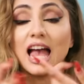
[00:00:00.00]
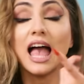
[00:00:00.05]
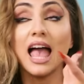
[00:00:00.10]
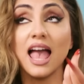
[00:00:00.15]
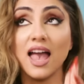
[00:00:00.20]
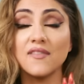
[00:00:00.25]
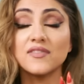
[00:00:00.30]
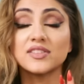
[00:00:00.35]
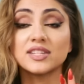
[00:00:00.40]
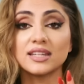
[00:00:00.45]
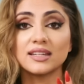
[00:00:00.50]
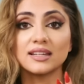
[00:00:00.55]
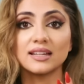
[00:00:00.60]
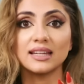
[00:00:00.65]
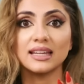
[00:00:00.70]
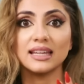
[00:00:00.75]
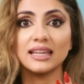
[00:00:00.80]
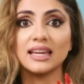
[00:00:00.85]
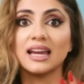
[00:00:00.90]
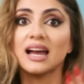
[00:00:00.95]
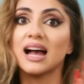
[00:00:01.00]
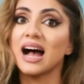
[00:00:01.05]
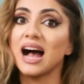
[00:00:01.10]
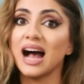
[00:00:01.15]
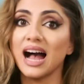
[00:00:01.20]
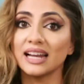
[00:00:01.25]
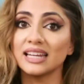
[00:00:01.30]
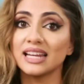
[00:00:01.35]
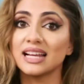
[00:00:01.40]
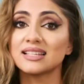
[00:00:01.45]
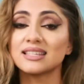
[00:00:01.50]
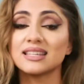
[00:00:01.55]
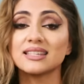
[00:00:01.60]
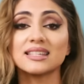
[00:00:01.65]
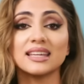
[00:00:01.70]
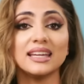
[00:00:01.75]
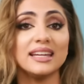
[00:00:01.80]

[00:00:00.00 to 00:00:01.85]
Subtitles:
Evidently, Alex is